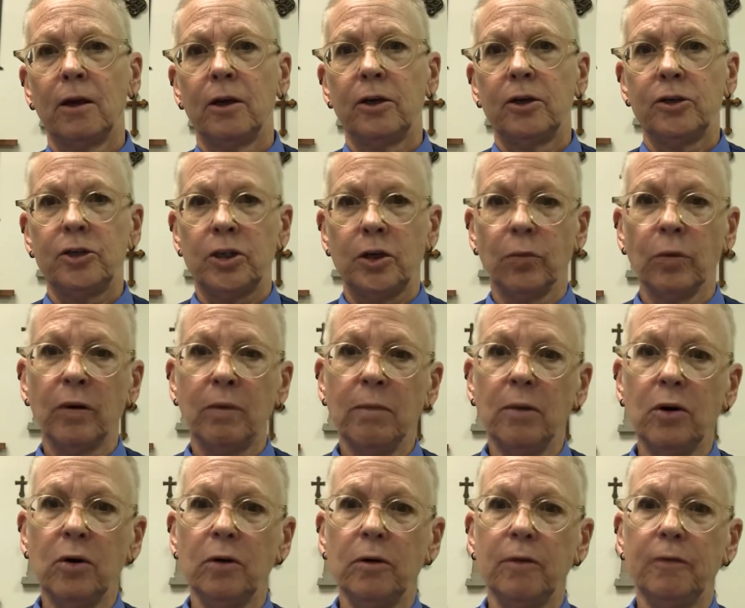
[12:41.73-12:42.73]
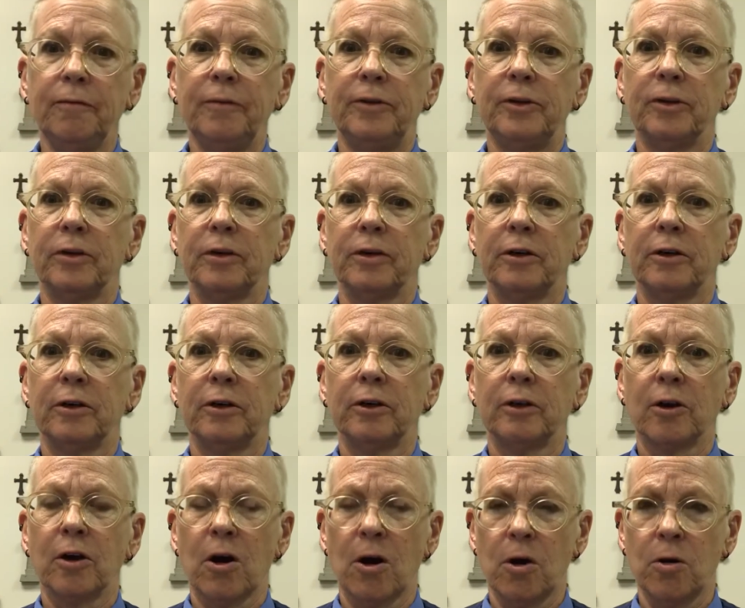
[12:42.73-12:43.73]
She removed her
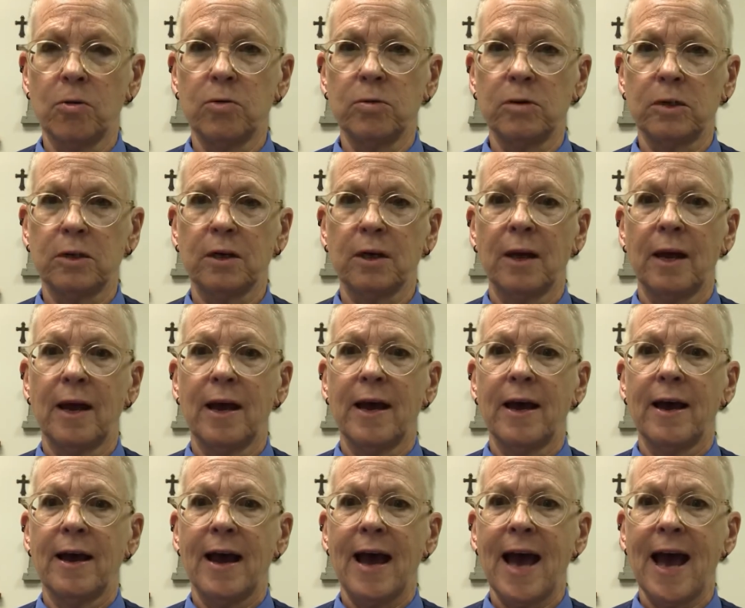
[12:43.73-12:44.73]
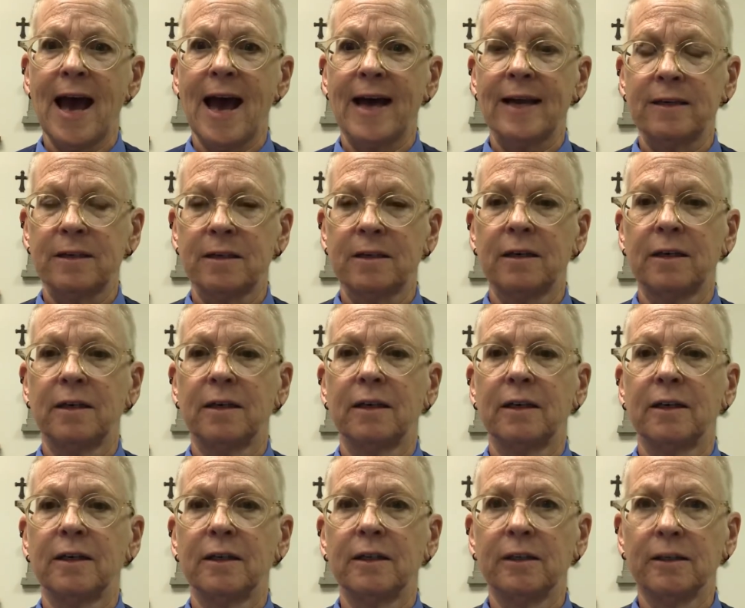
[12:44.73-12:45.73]
coat, hat,
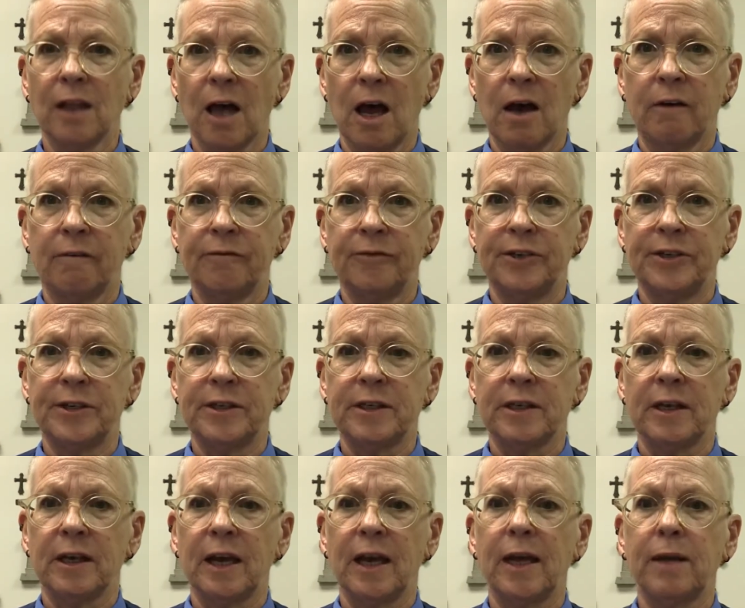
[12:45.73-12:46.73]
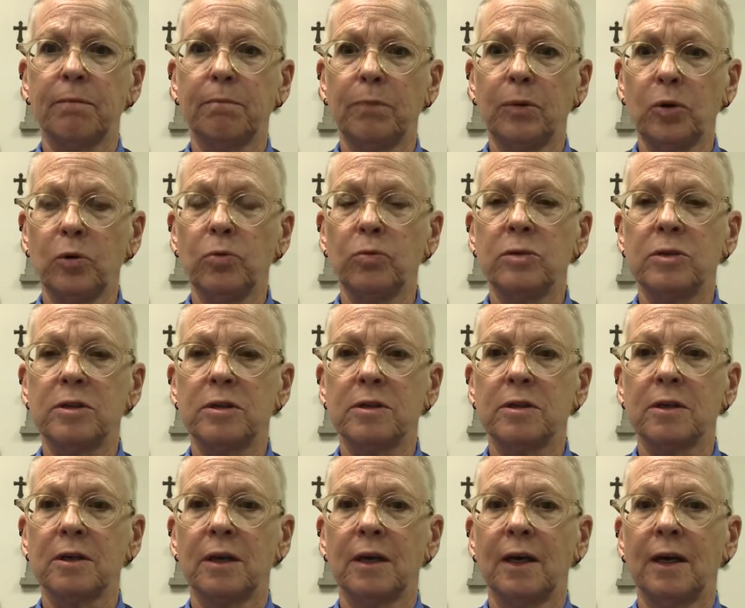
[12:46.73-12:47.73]
gloves, and
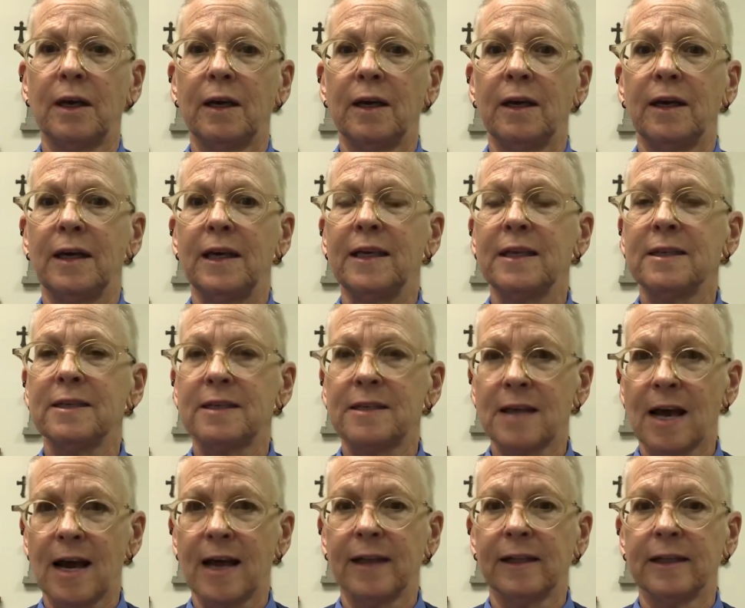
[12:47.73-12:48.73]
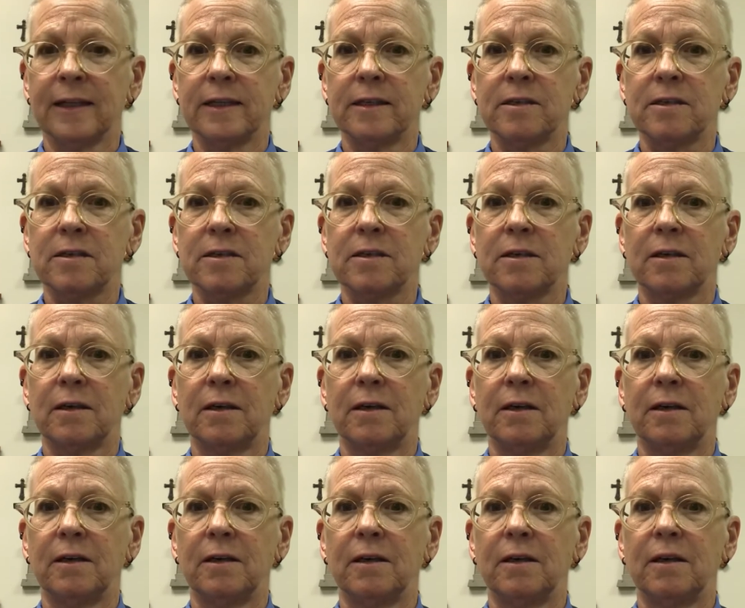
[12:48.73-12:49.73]
boots in silence
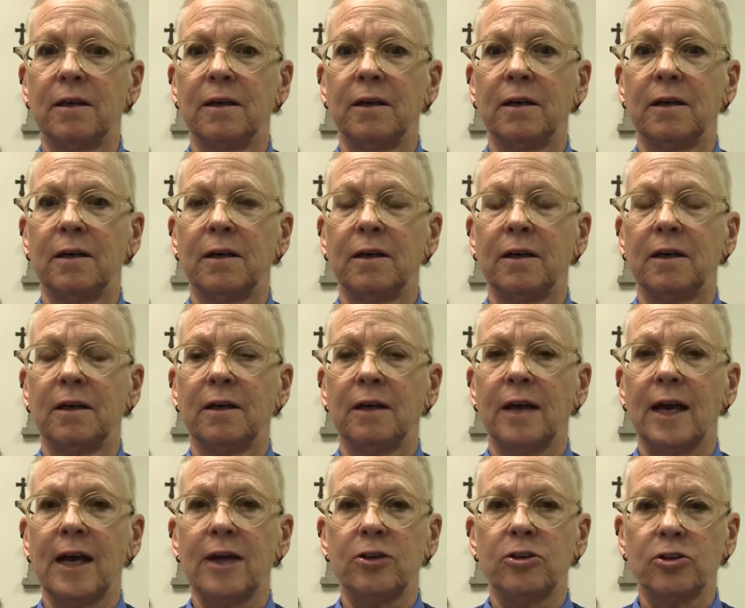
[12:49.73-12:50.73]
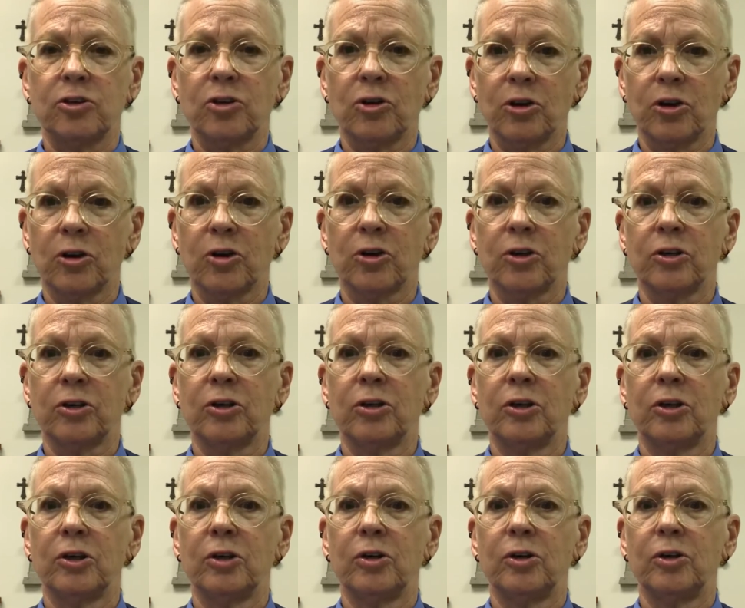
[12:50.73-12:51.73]
and turned
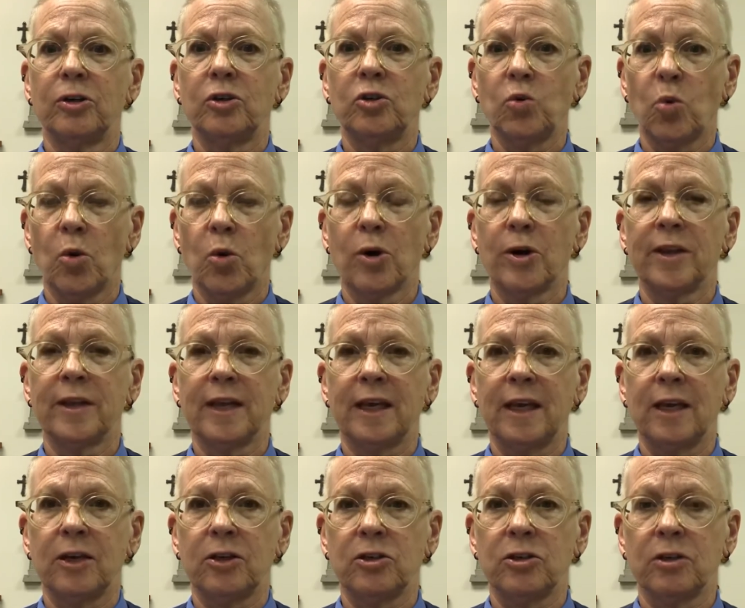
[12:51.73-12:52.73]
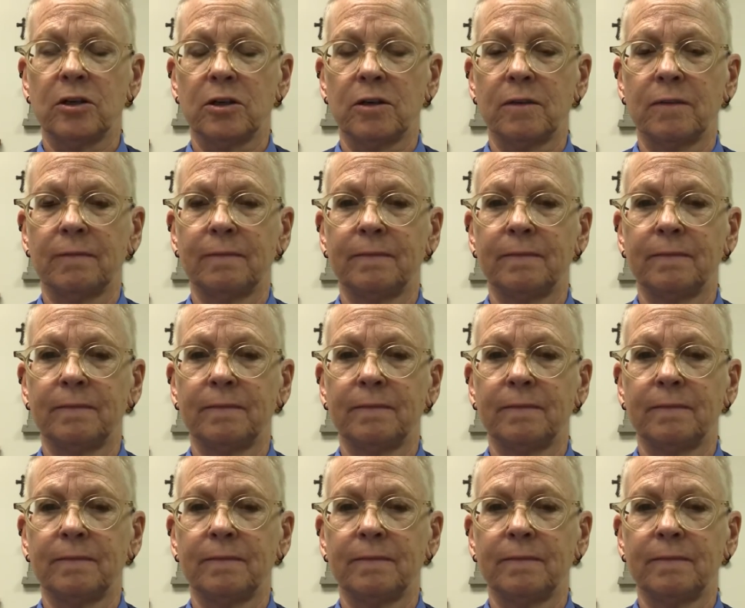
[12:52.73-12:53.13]
toward the kitchen.